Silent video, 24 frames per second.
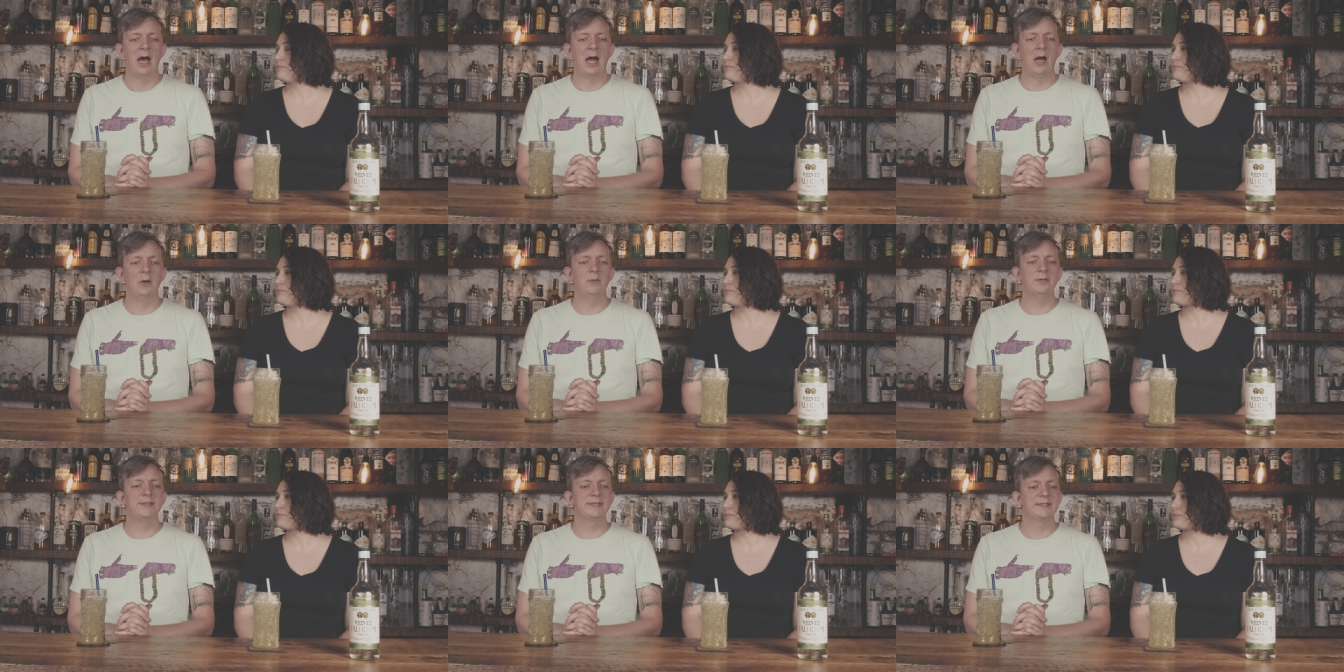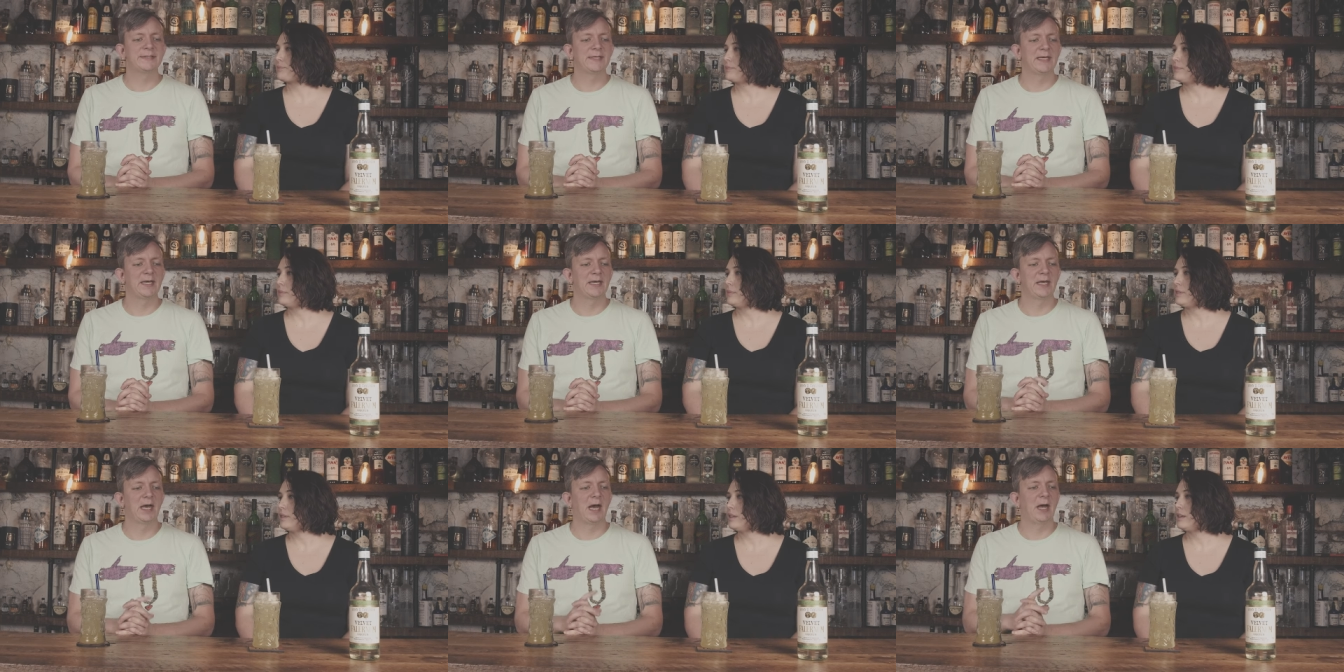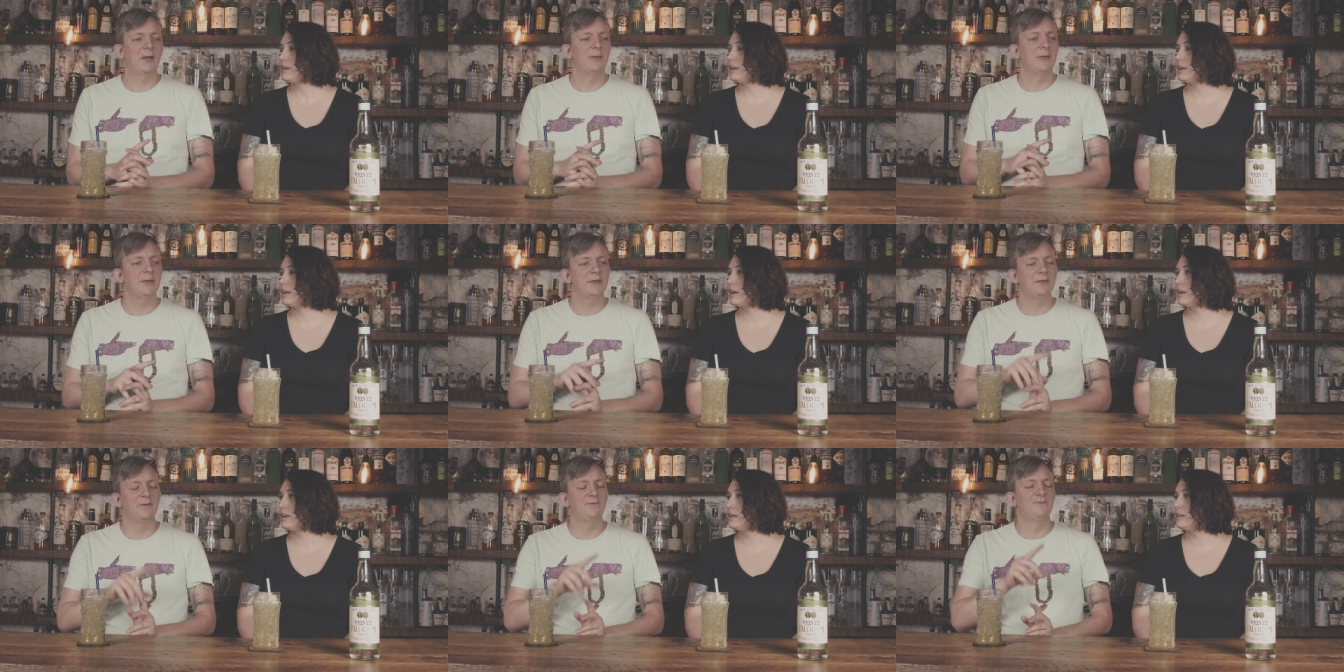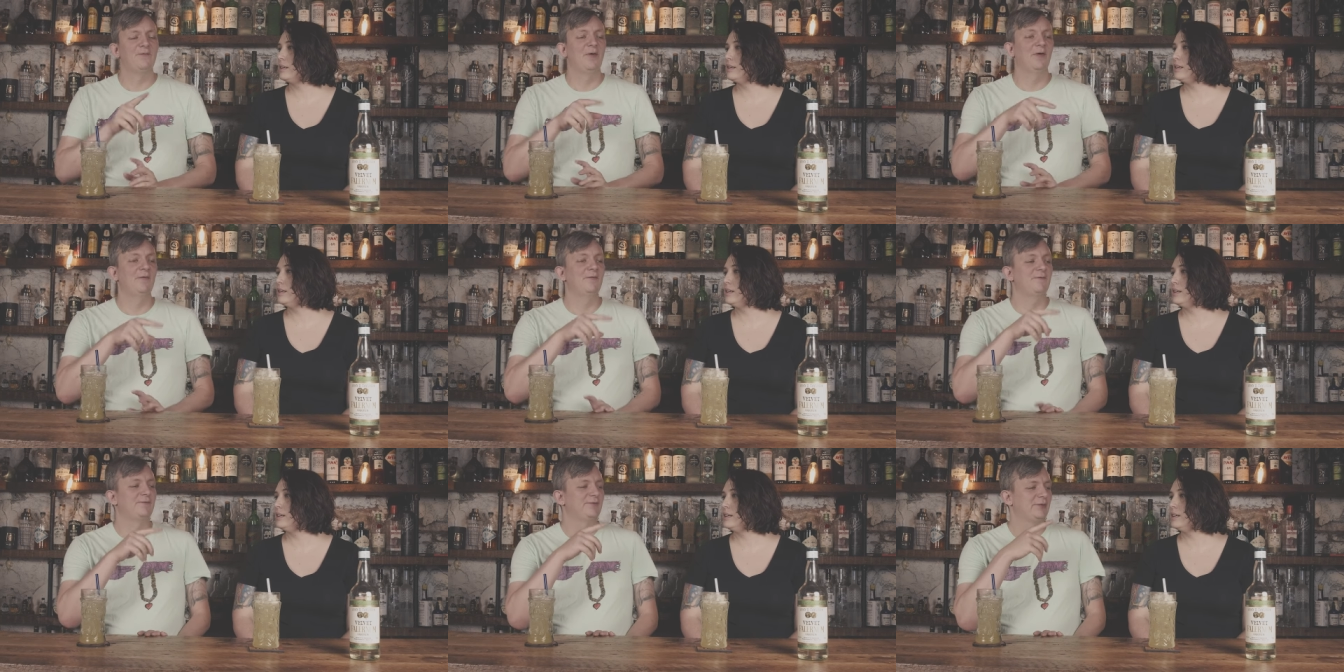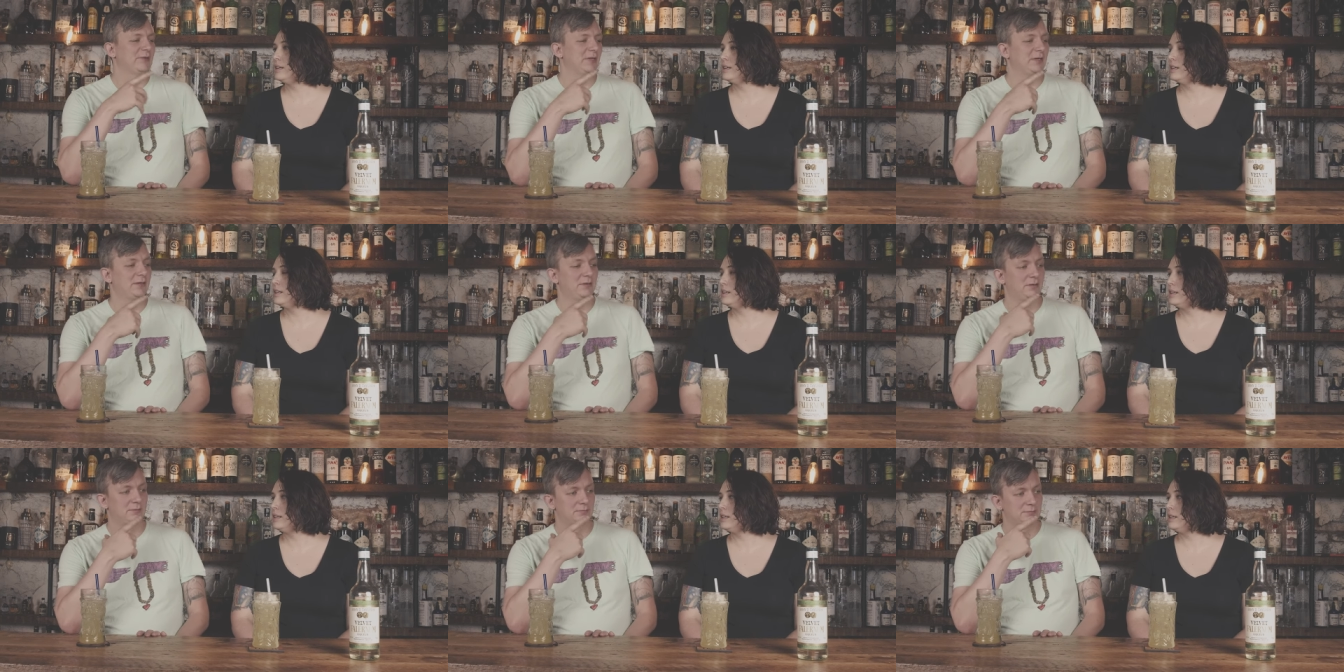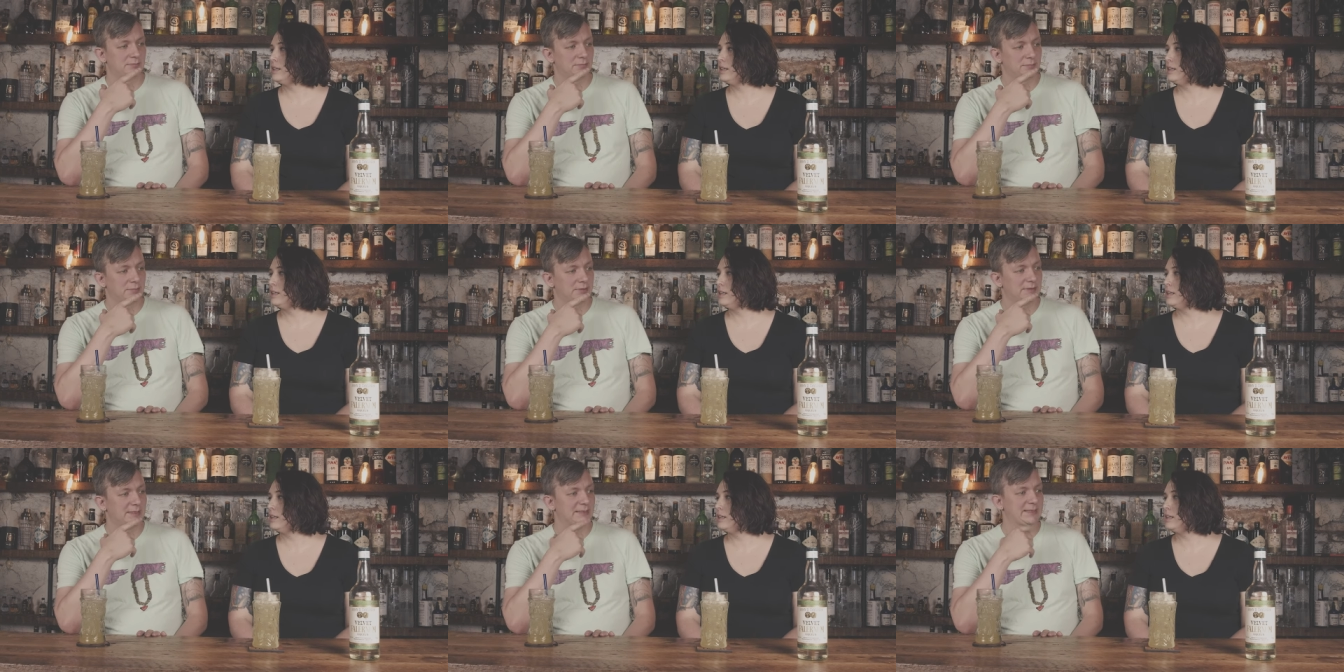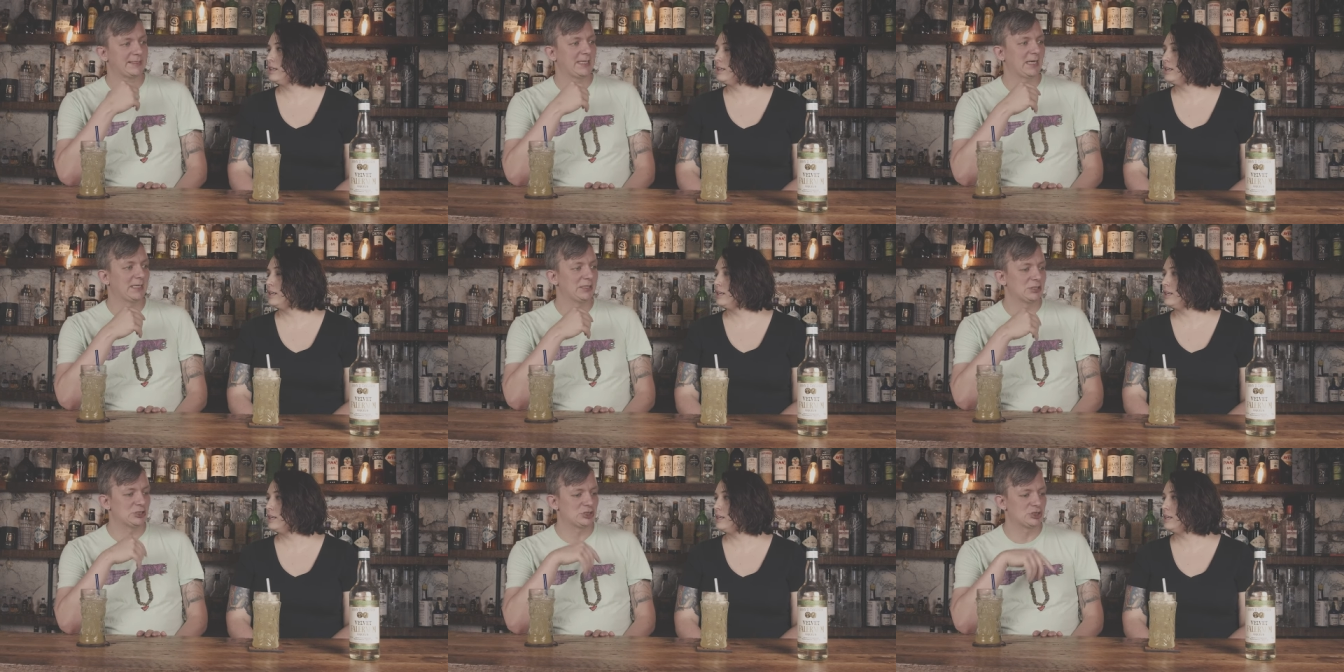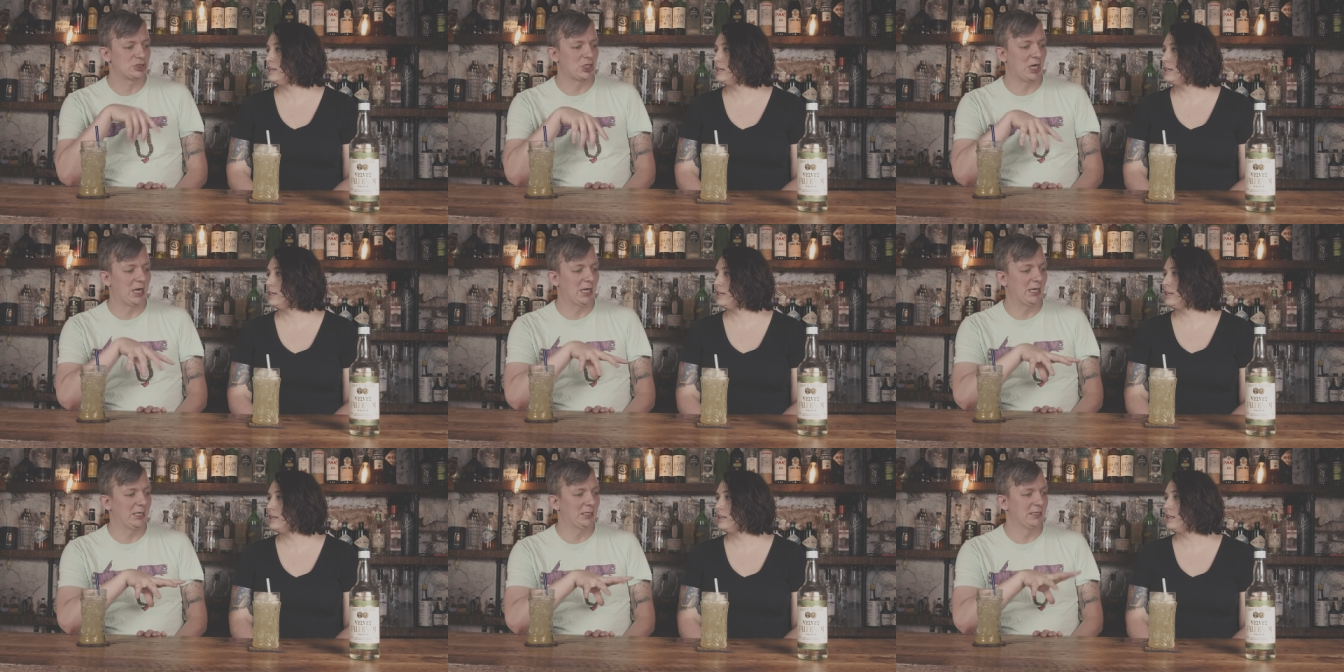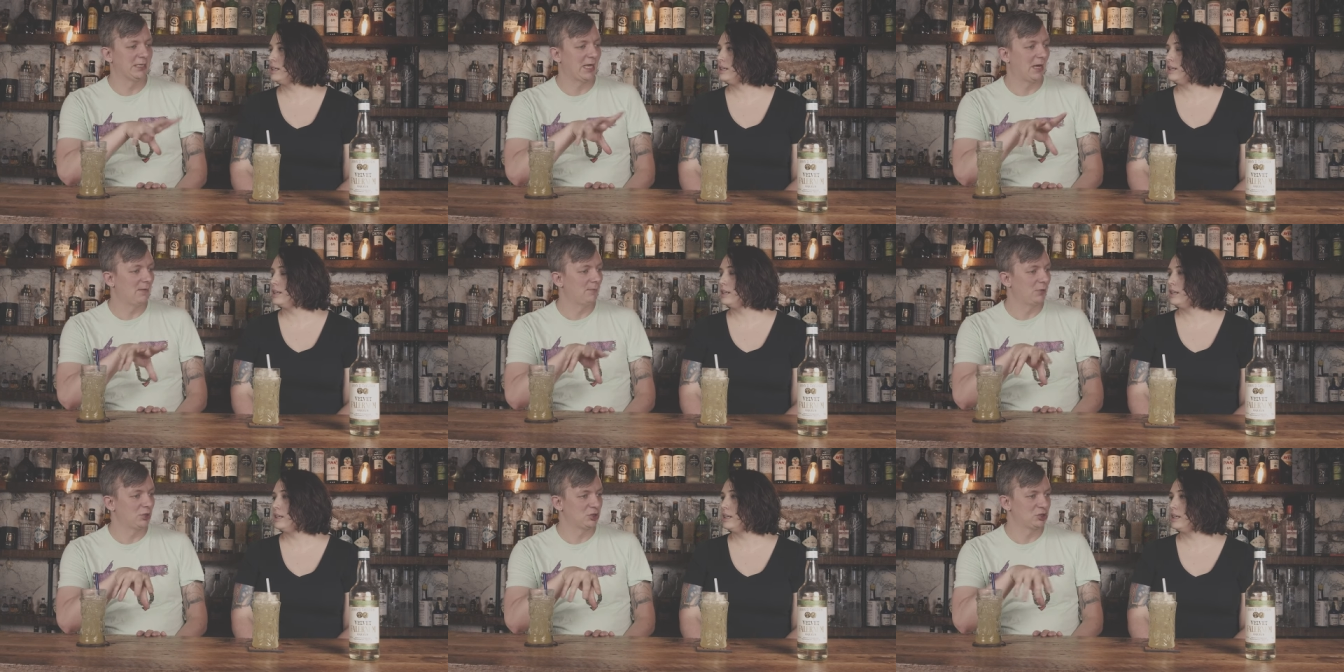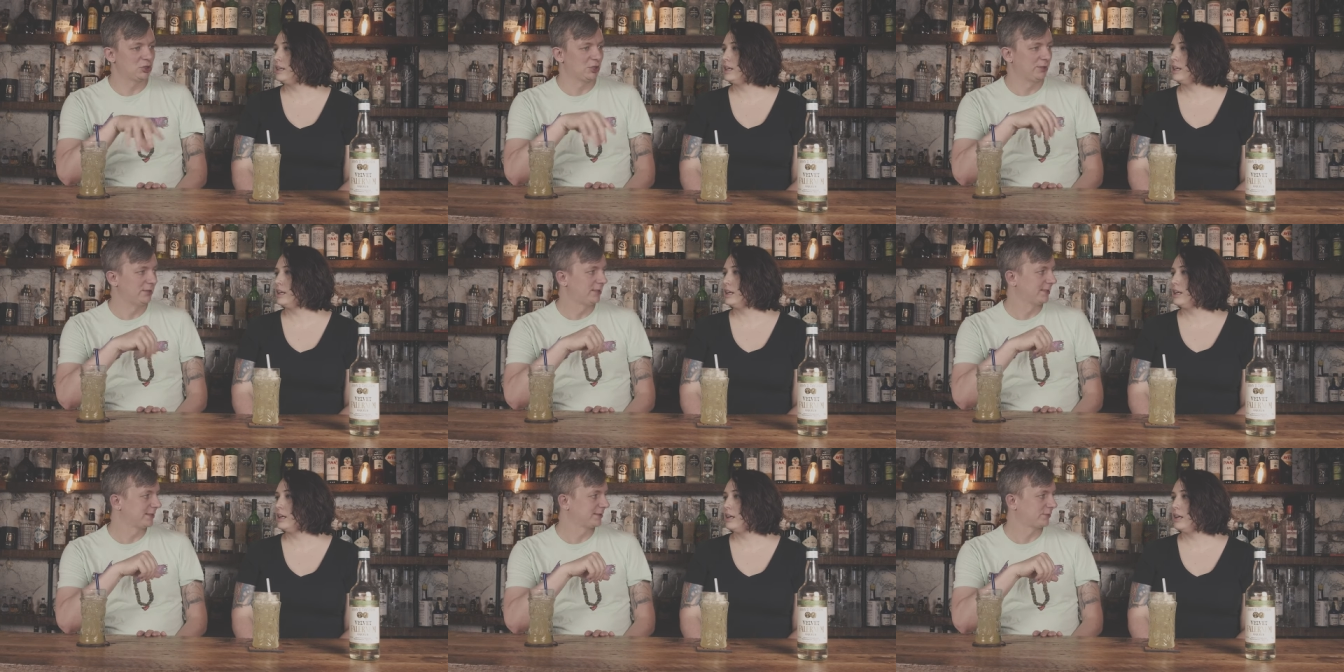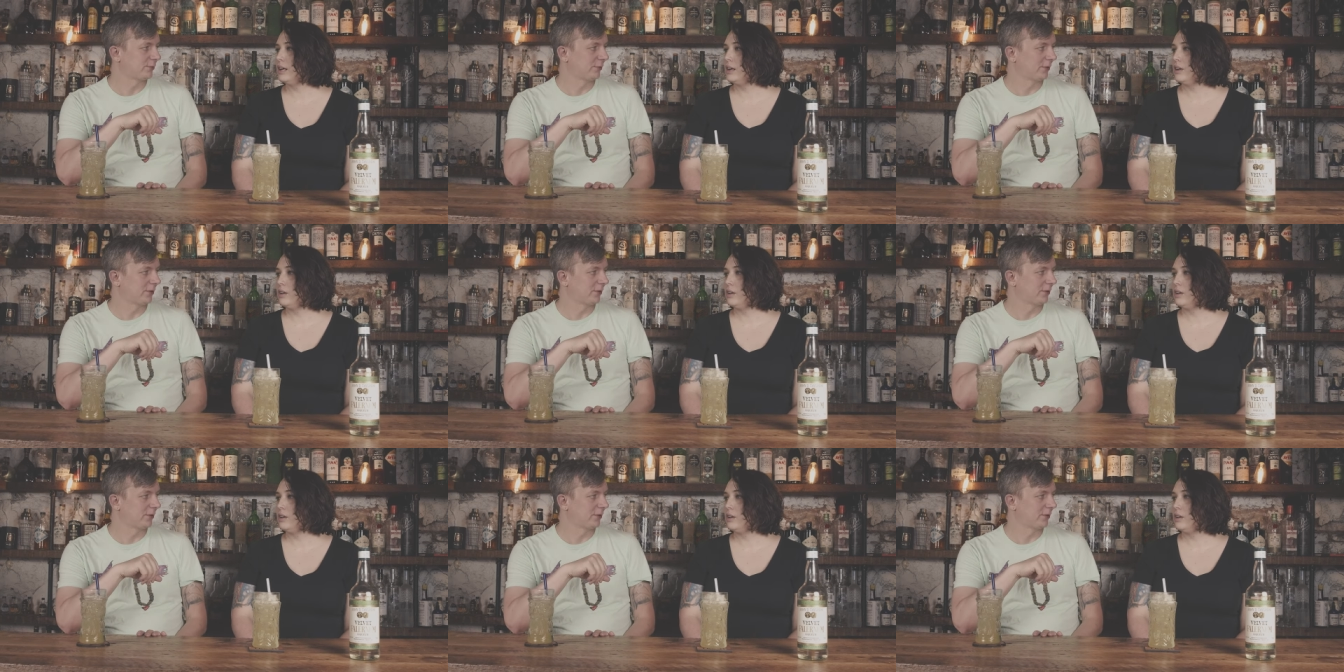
I would say I think the velvet falernum does not shine that much in this